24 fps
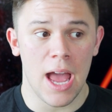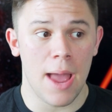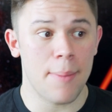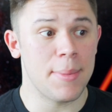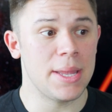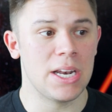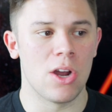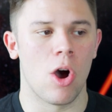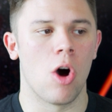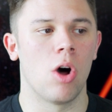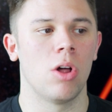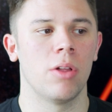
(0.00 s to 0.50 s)
I
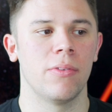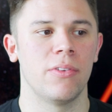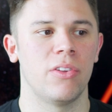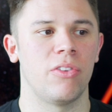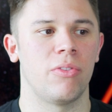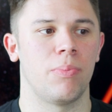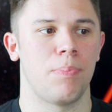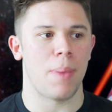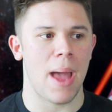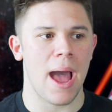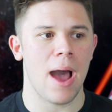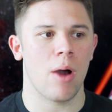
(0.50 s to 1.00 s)
mean, all of
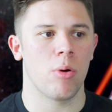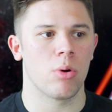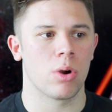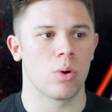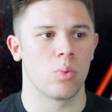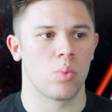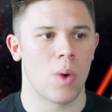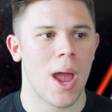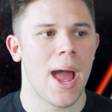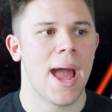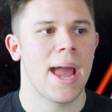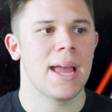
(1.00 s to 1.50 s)
his power
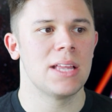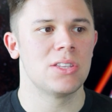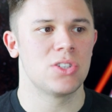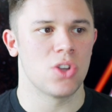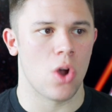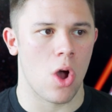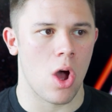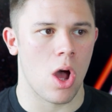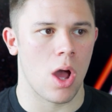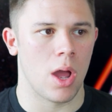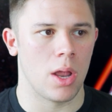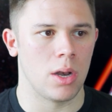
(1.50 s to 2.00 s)
rides
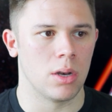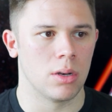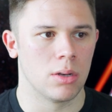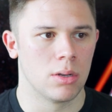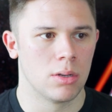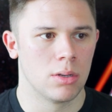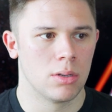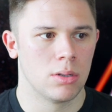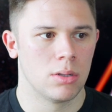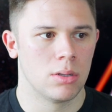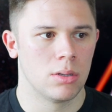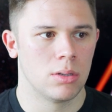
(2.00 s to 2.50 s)
on
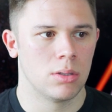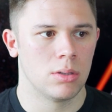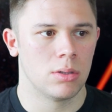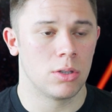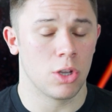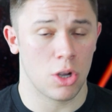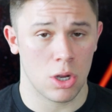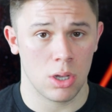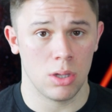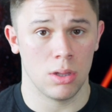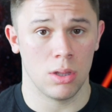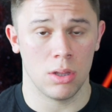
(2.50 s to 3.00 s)

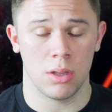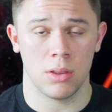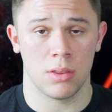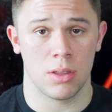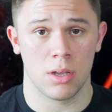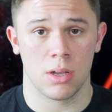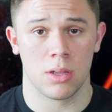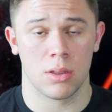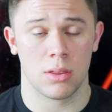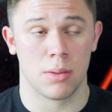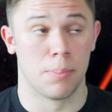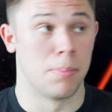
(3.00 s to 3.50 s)

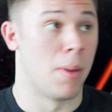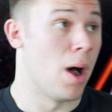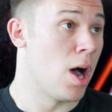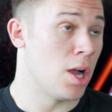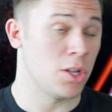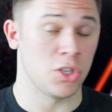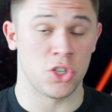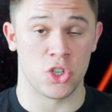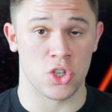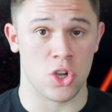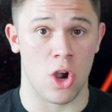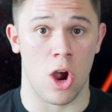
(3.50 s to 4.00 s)
the
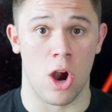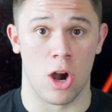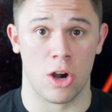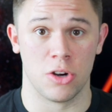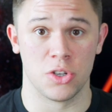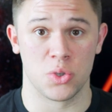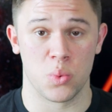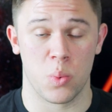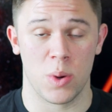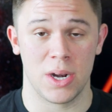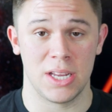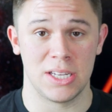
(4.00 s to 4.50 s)

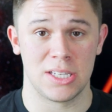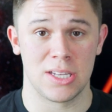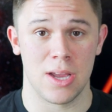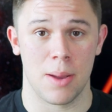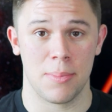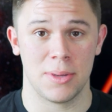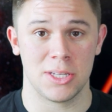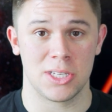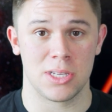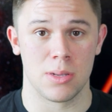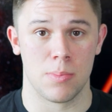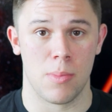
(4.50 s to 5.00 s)
Monstars when he
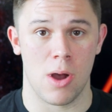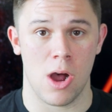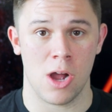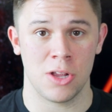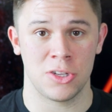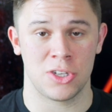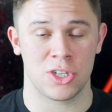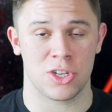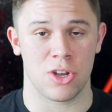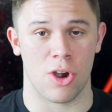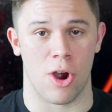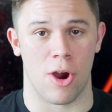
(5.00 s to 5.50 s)
summons the
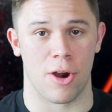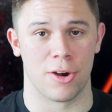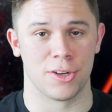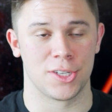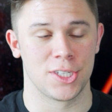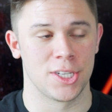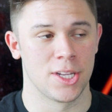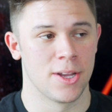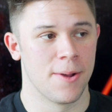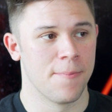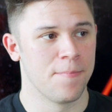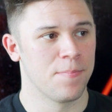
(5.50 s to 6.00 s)

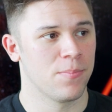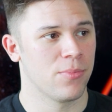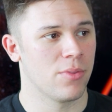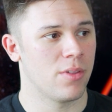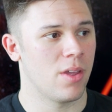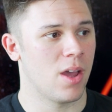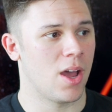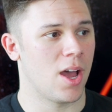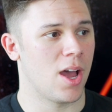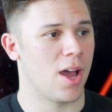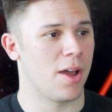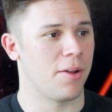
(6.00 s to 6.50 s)
Monstars
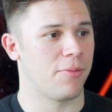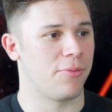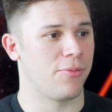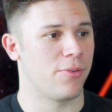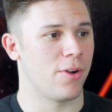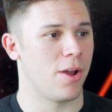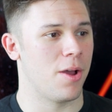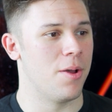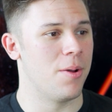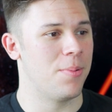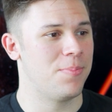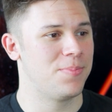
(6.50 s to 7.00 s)

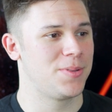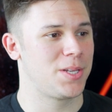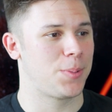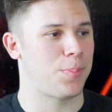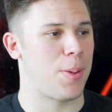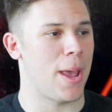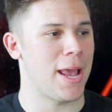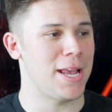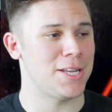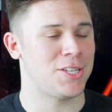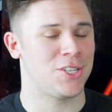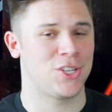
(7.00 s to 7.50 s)
from
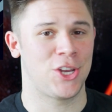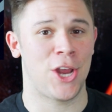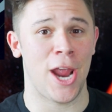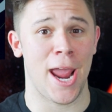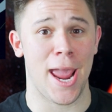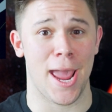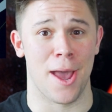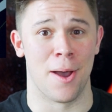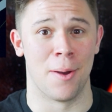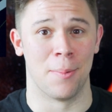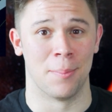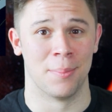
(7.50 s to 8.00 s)
Space
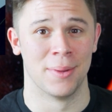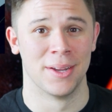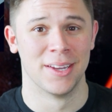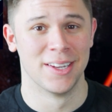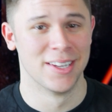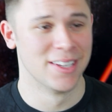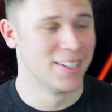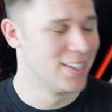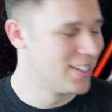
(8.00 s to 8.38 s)
Jam. And overall,